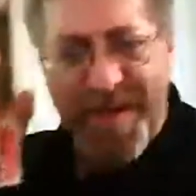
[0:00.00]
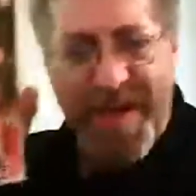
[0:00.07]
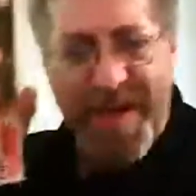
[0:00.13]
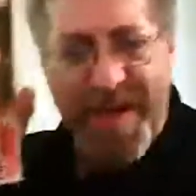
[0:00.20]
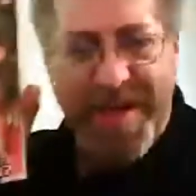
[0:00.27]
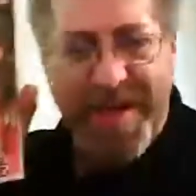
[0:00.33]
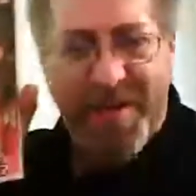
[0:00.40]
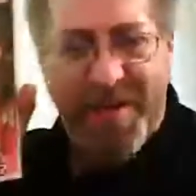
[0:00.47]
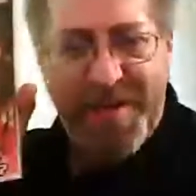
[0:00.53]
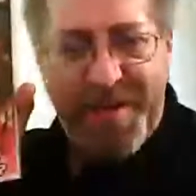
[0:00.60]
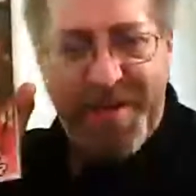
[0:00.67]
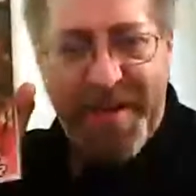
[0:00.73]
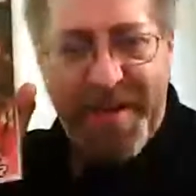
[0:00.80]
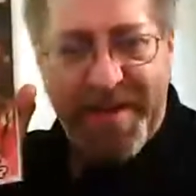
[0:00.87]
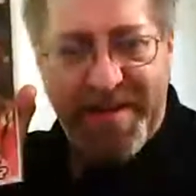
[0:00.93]
that one's
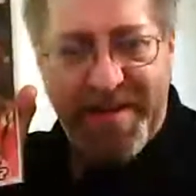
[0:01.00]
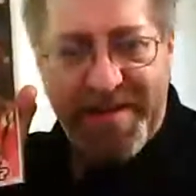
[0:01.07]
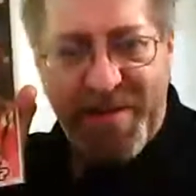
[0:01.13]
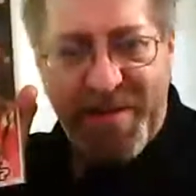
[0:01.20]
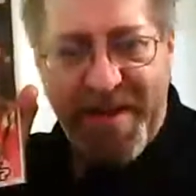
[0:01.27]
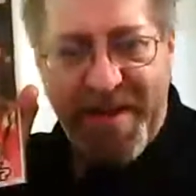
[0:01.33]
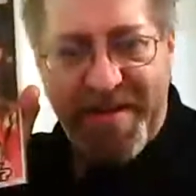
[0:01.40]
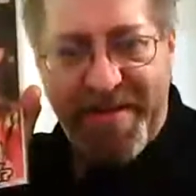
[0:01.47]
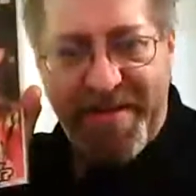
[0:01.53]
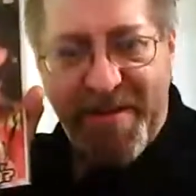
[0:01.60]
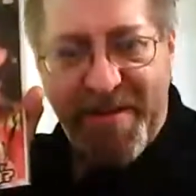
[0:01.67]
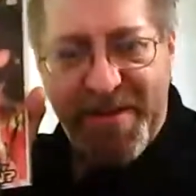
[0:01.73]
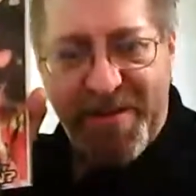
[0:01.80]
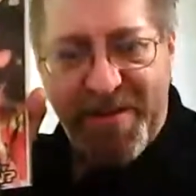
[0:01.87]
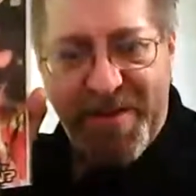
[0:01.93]
been one of the
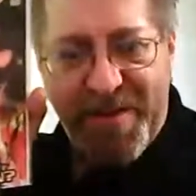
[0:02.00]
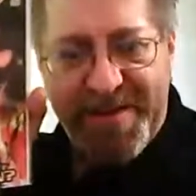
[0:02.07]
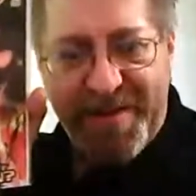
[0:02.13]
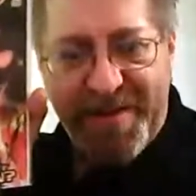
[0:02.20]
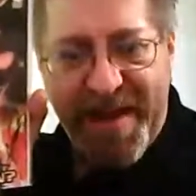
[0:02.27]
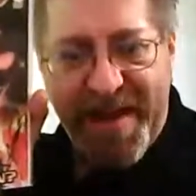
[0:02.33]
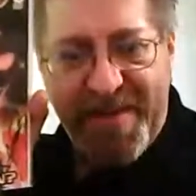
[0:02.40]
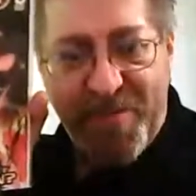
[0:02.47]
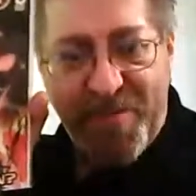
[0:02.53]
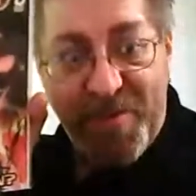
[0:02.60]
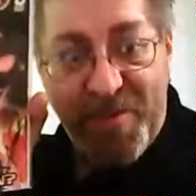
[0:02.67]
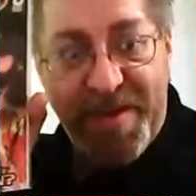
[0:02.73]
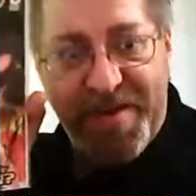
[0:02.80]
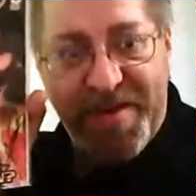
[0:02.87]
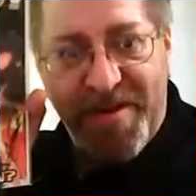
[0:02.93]
first ones when I
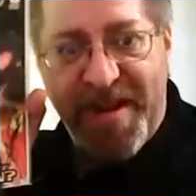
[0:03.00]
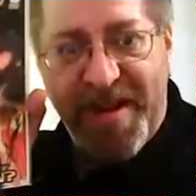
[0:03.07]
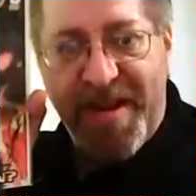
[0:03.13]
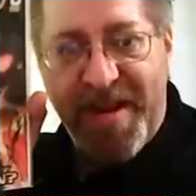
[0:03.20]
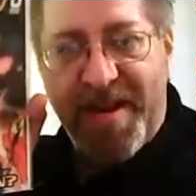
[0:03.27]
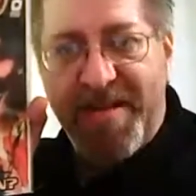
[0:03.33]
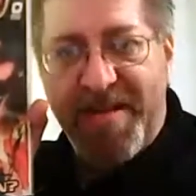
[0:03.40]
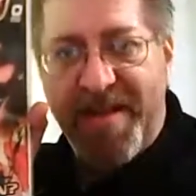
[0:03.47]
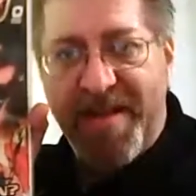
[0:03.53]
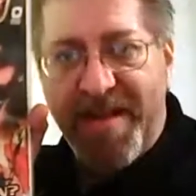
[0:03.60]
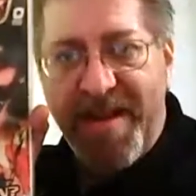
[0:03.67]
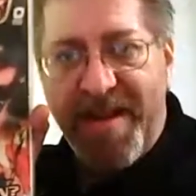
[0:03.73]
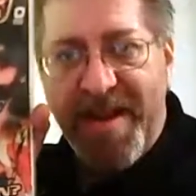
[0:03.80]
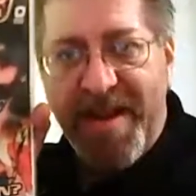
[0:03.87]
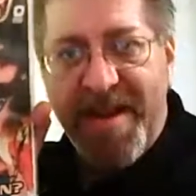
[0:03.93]
really started getting into
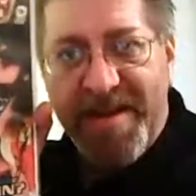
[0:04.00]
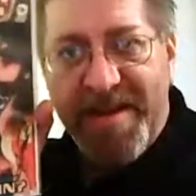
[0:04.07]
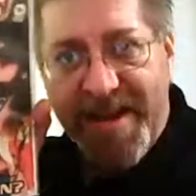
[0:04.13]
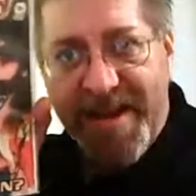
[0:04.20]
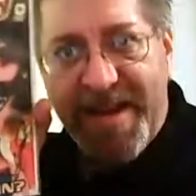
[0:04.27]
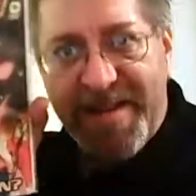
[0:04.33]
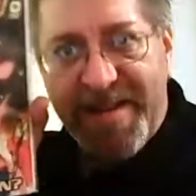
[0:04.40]
getting